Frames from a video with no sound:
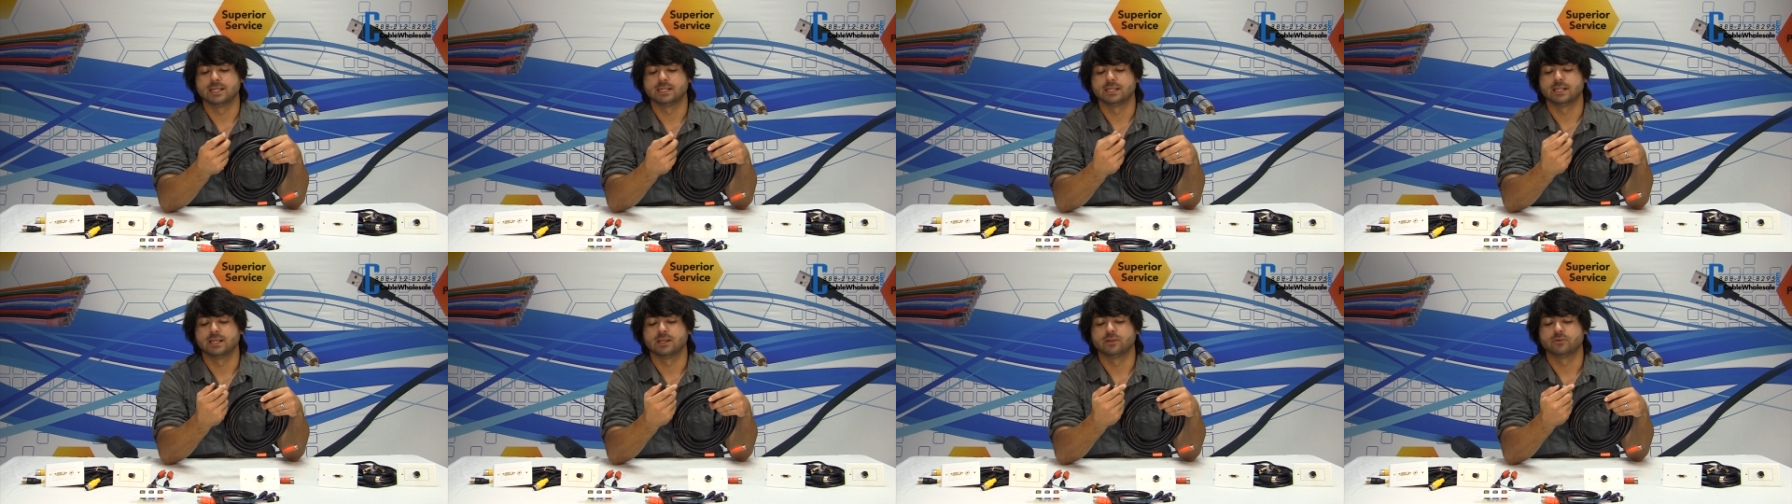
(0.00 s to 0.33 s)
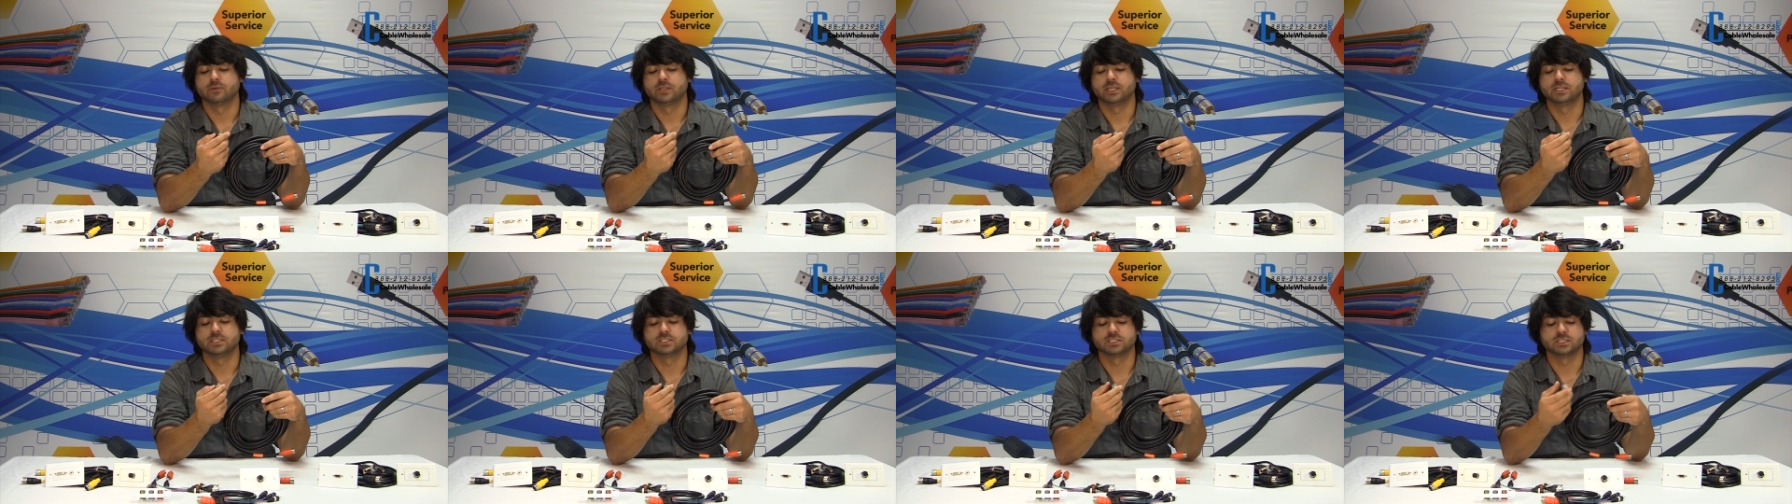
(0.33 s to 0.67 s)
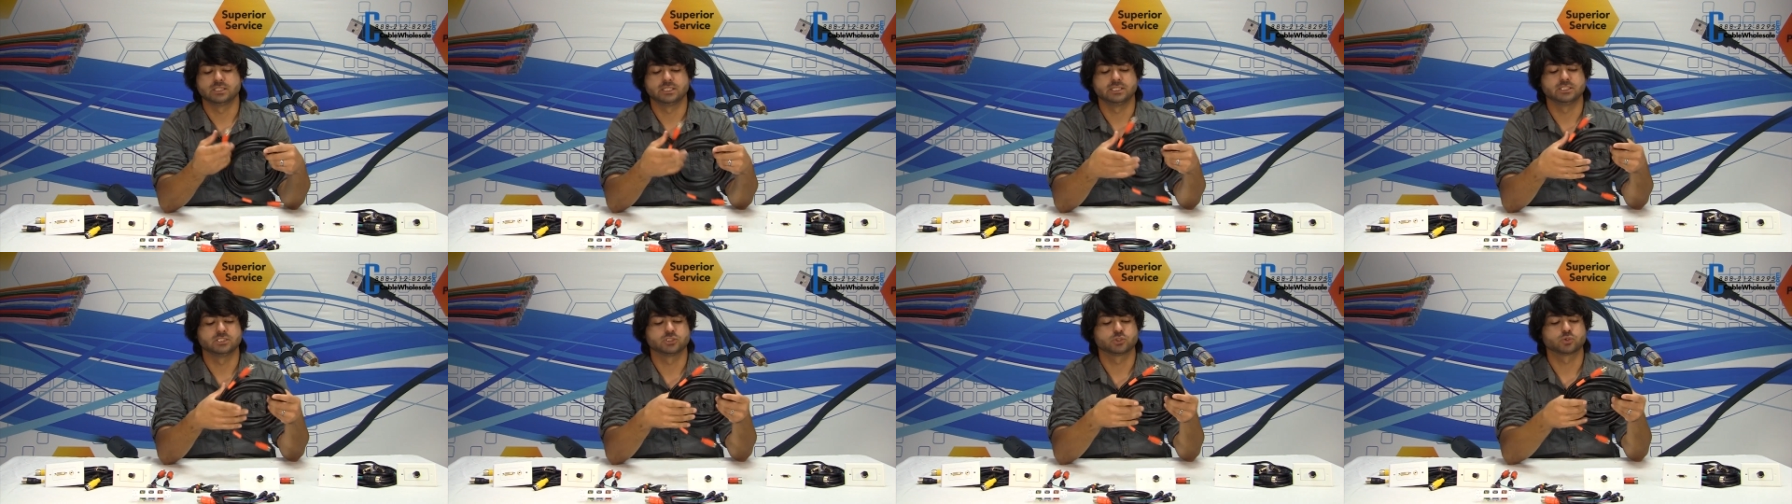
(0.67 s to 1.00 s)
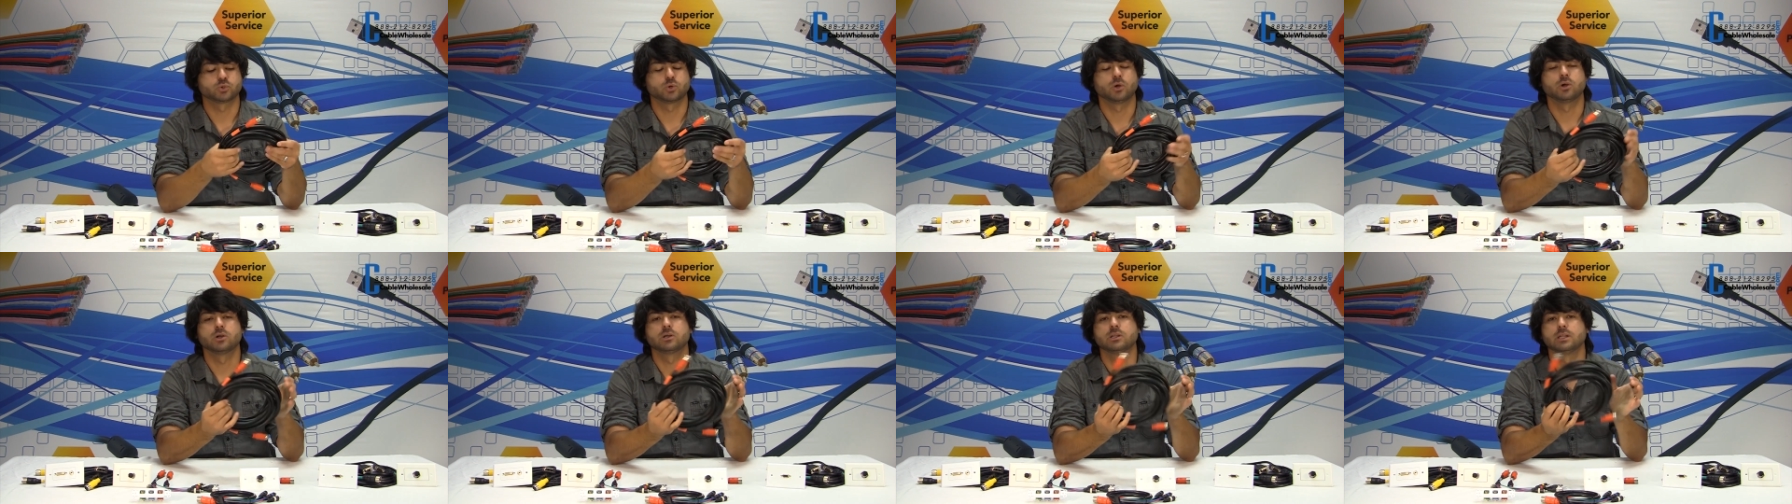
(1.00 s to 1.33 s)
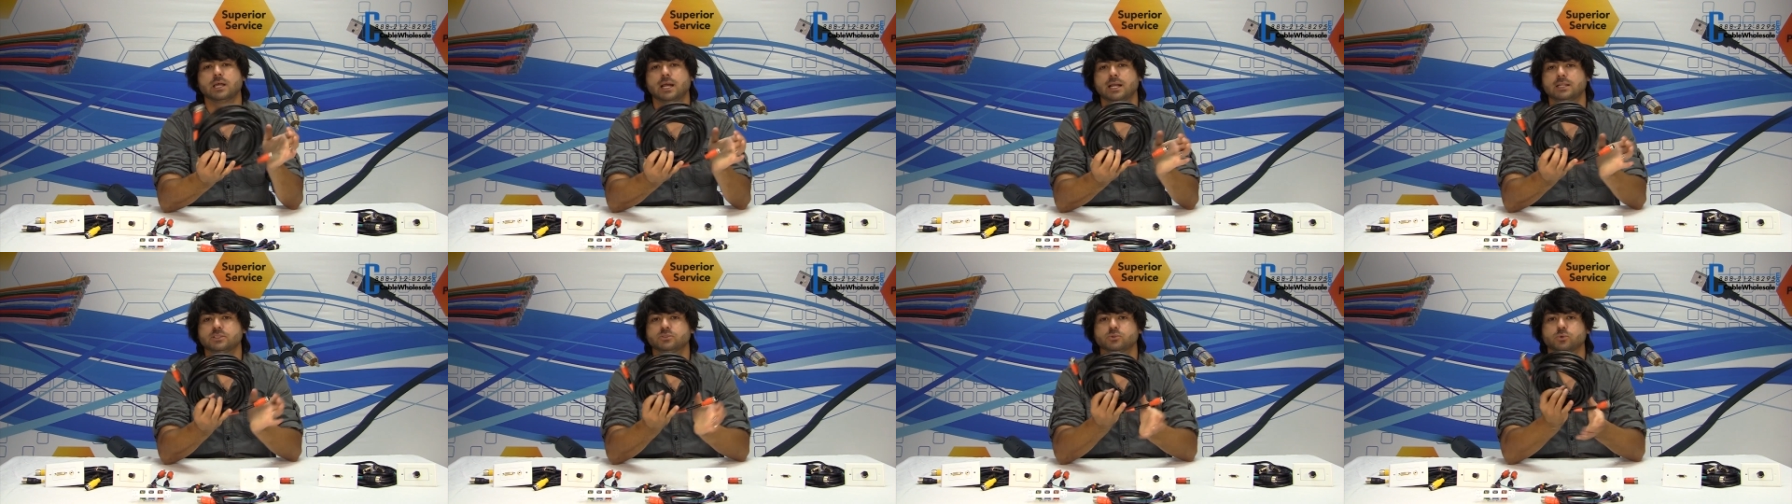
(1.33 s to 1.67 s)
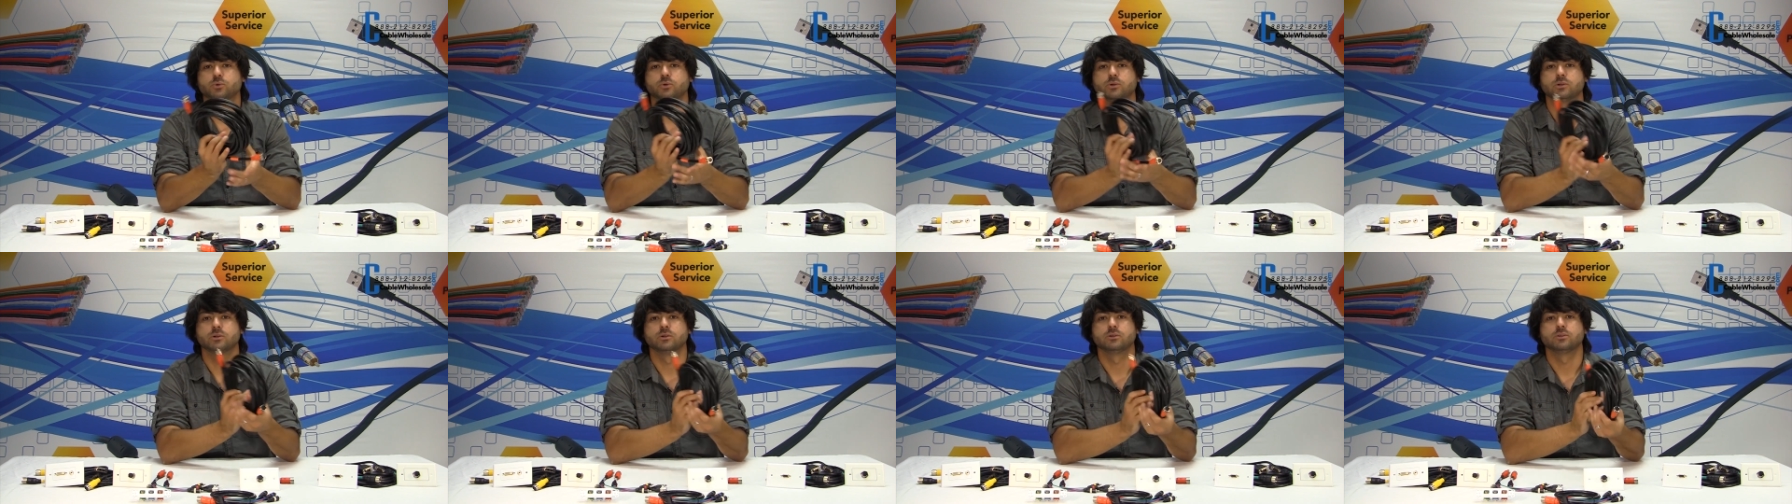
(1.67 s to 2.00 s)
Now, each of these trunk lines
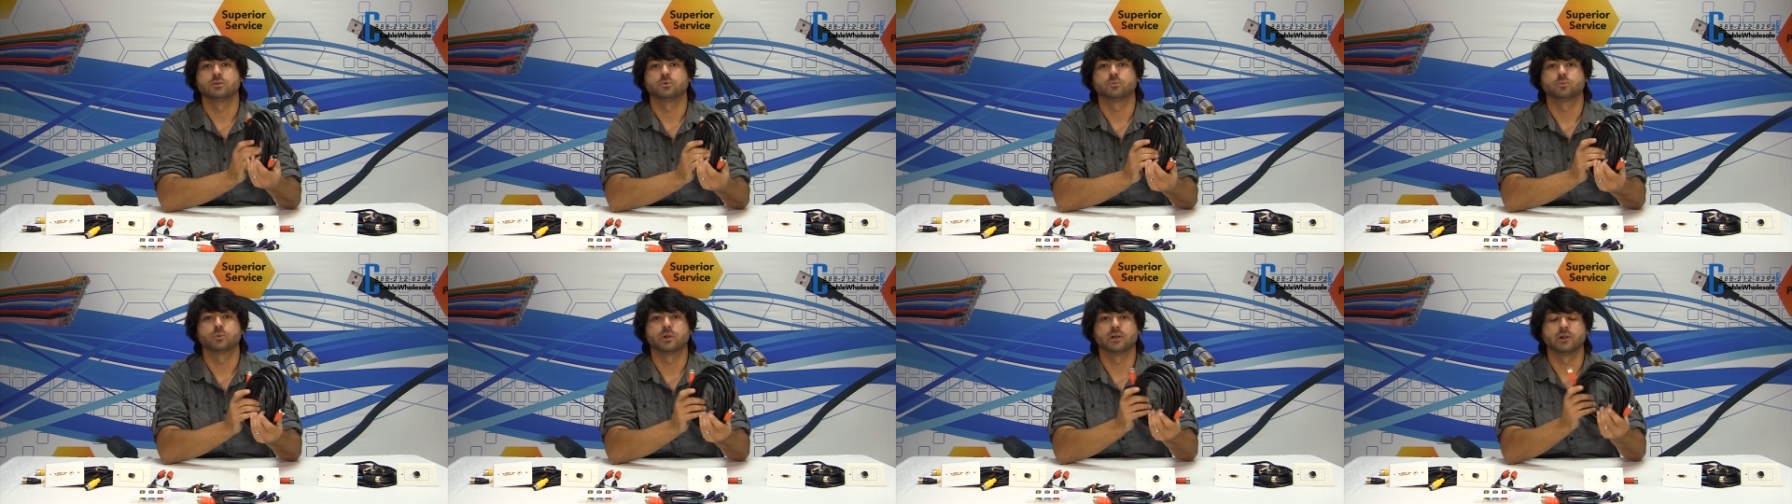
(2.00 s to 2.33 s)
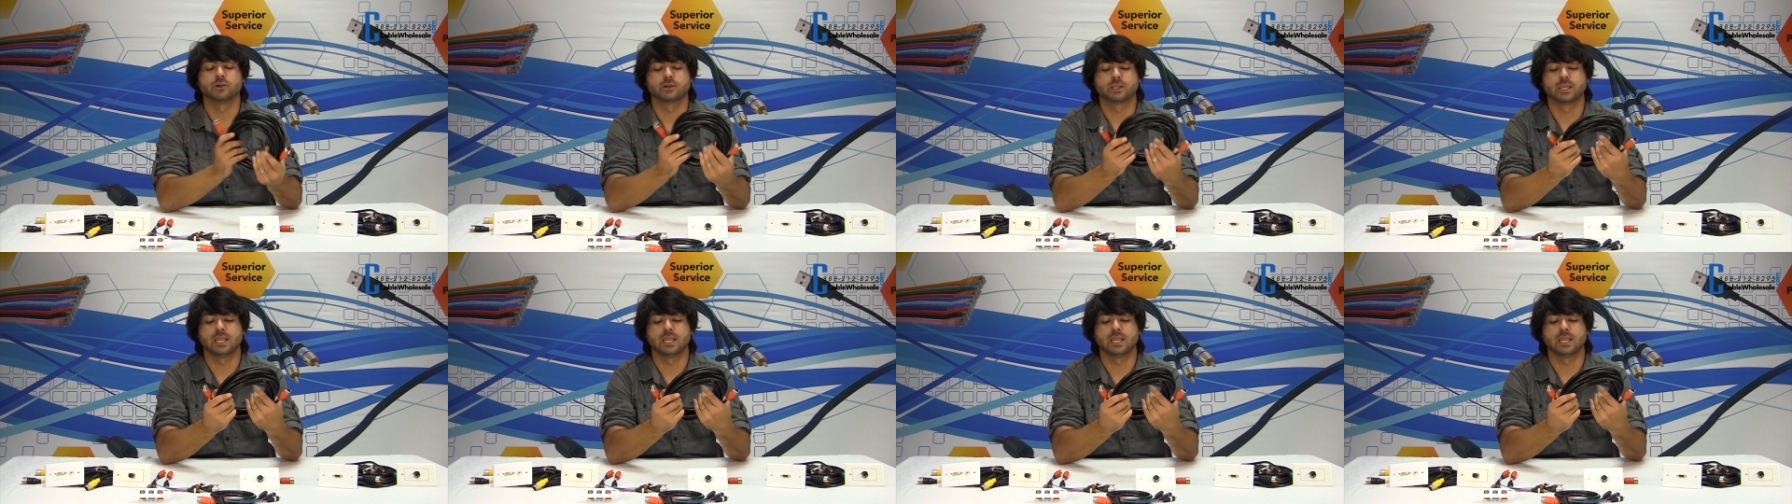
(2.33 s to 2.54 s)
or the runner